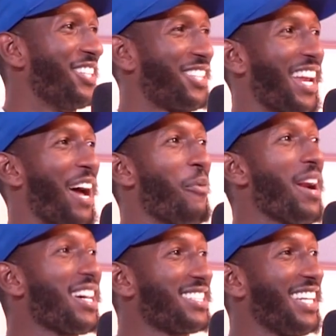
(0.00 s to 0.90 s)
So like when
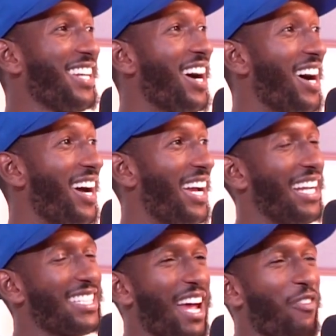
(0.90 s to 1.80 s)
I see her,
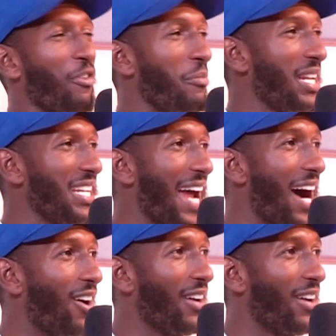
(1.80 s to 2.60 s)
it's like for me now,